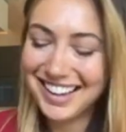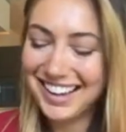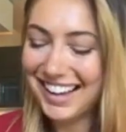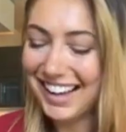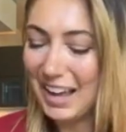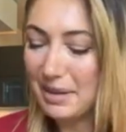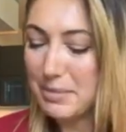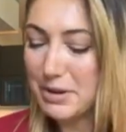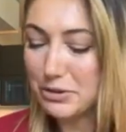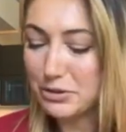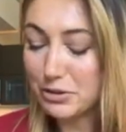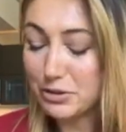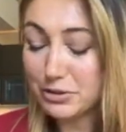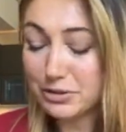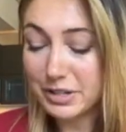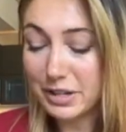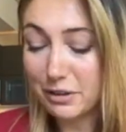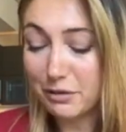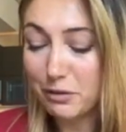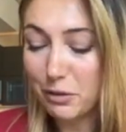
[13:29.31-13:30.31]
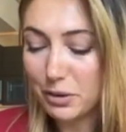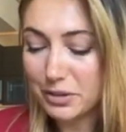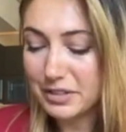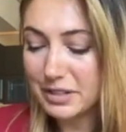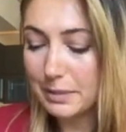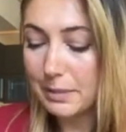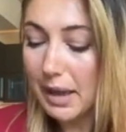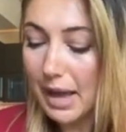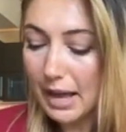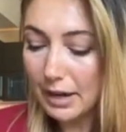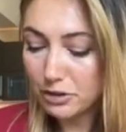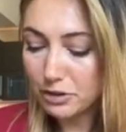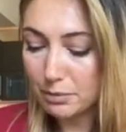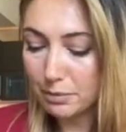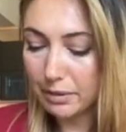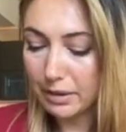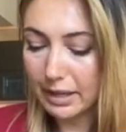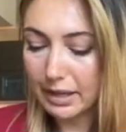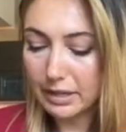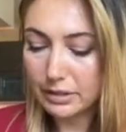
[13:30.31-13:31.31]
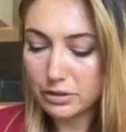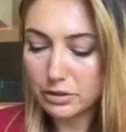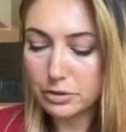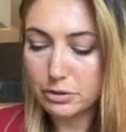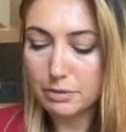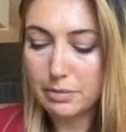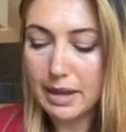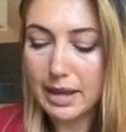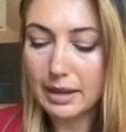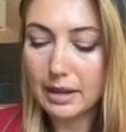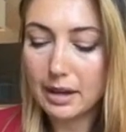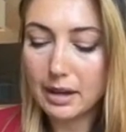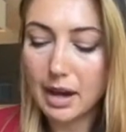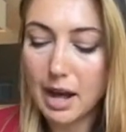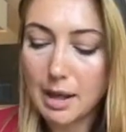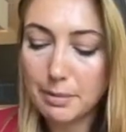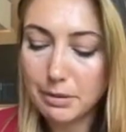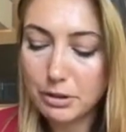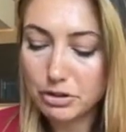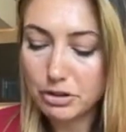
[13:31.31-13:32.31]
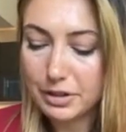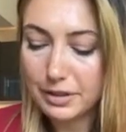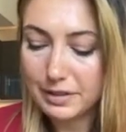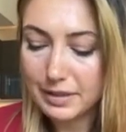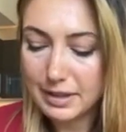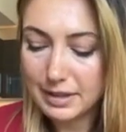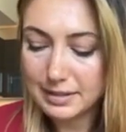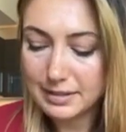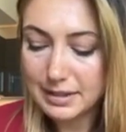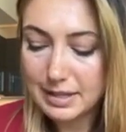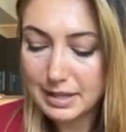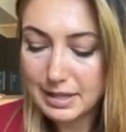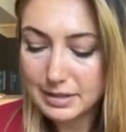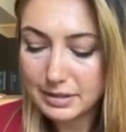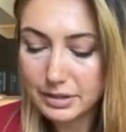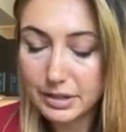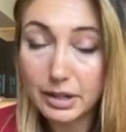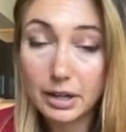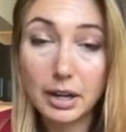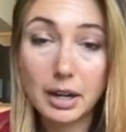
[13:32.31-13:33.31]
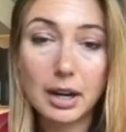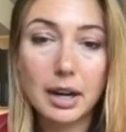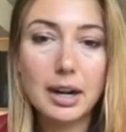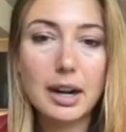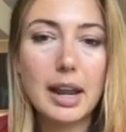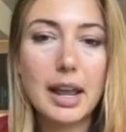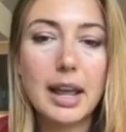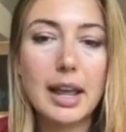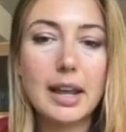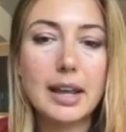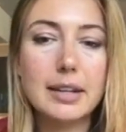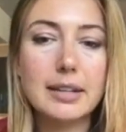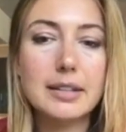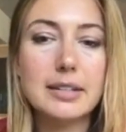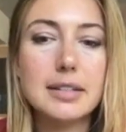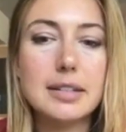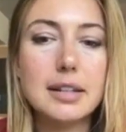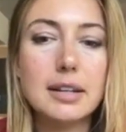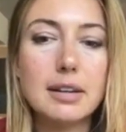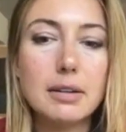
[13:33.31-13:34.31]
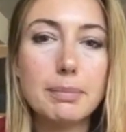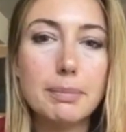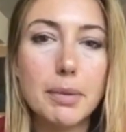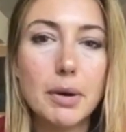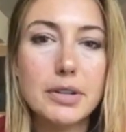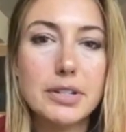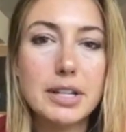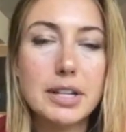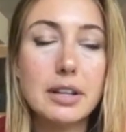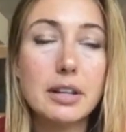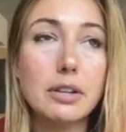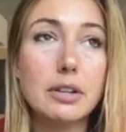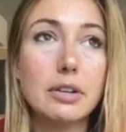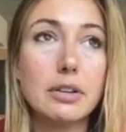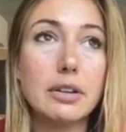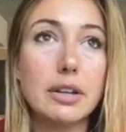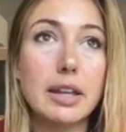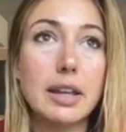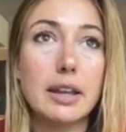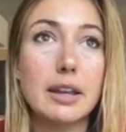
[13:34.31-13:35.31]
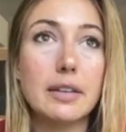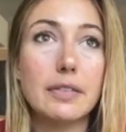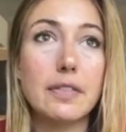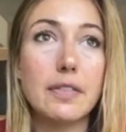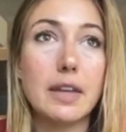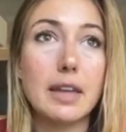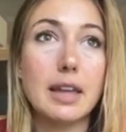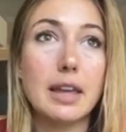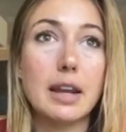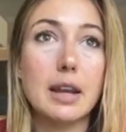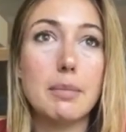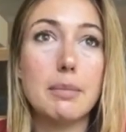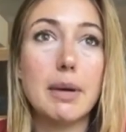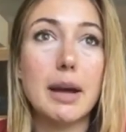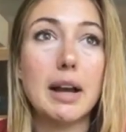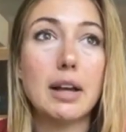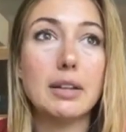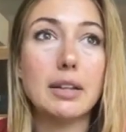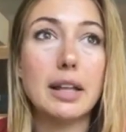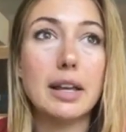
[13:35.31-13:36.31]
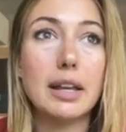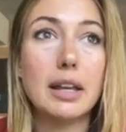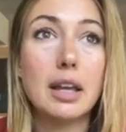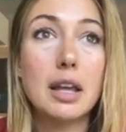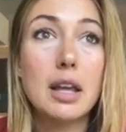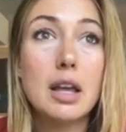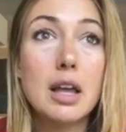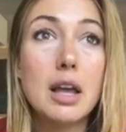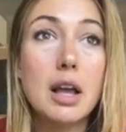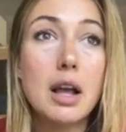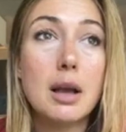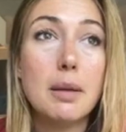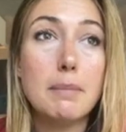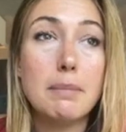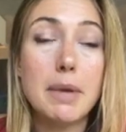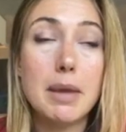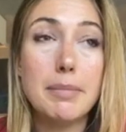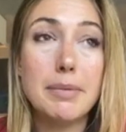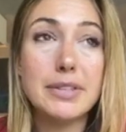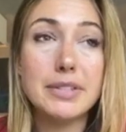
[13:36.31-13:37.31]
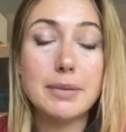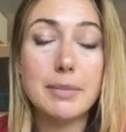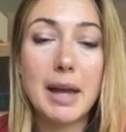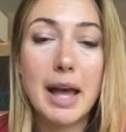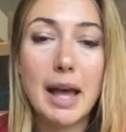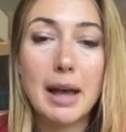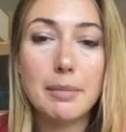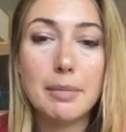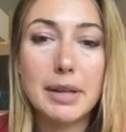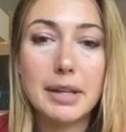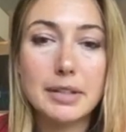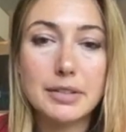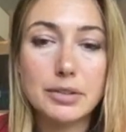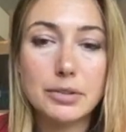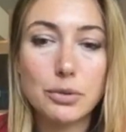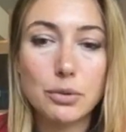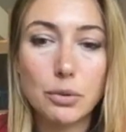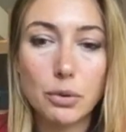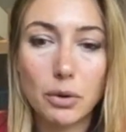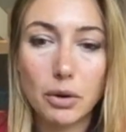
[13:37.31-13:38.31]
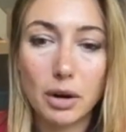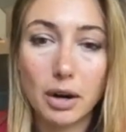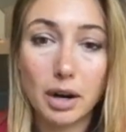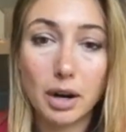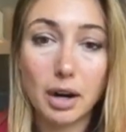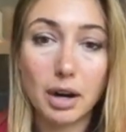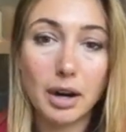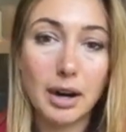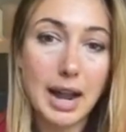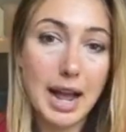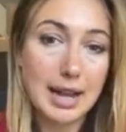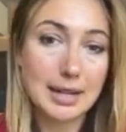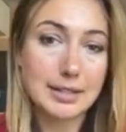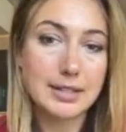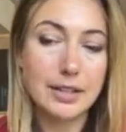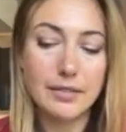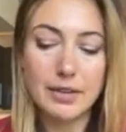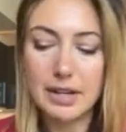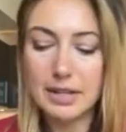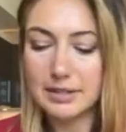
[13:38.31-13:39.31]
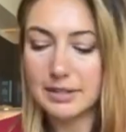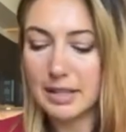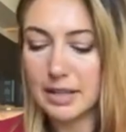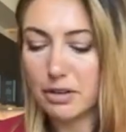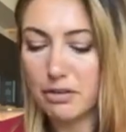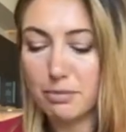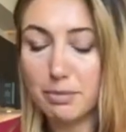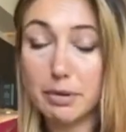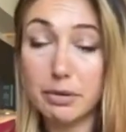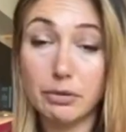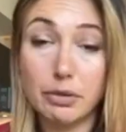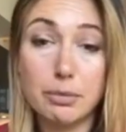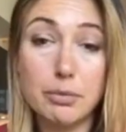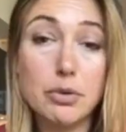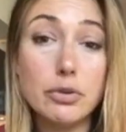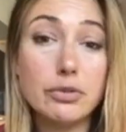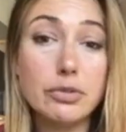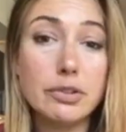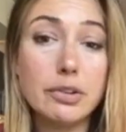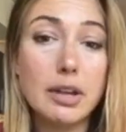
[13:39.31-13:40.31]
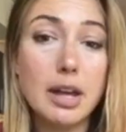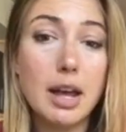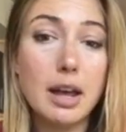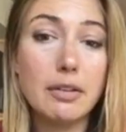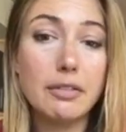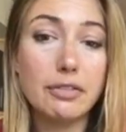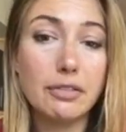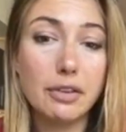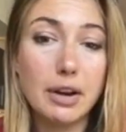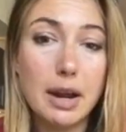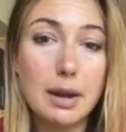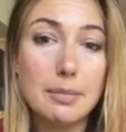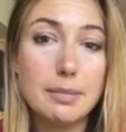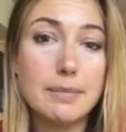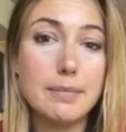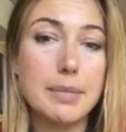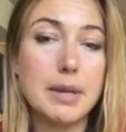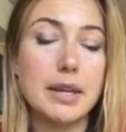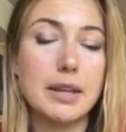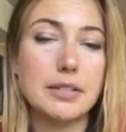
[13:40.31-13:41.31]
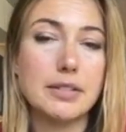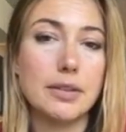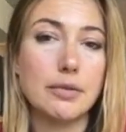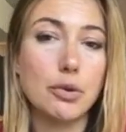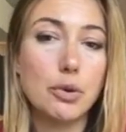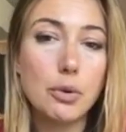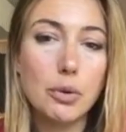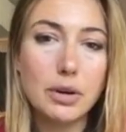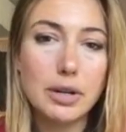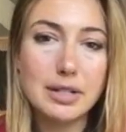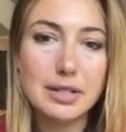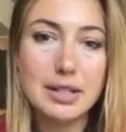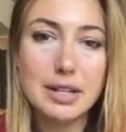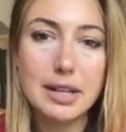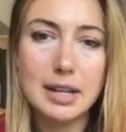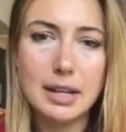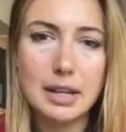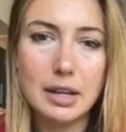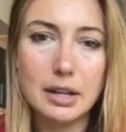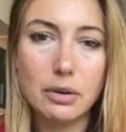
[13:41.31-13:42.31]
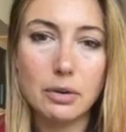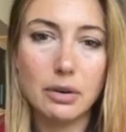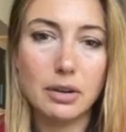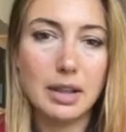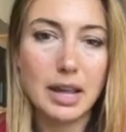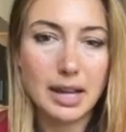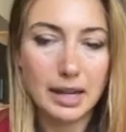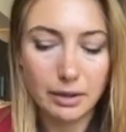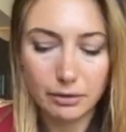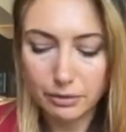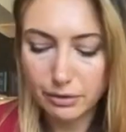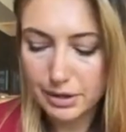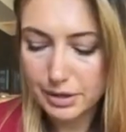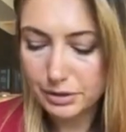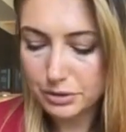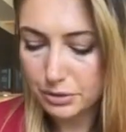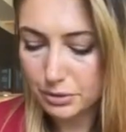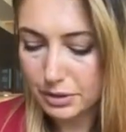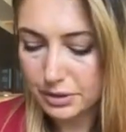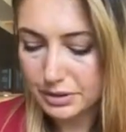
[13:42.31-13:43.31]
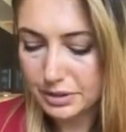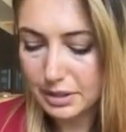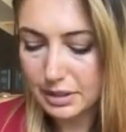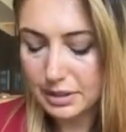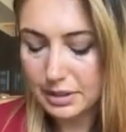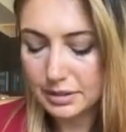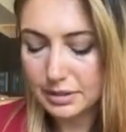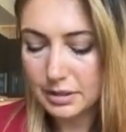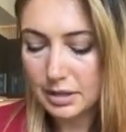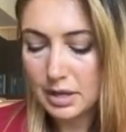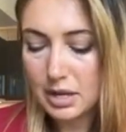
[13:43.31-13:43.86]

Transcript: I'm introducing a 4-step action plan to make accomplishing things easier, and particularly thinking about maybe some habits or activities that you've been removed from because of quarantine or lack of resources,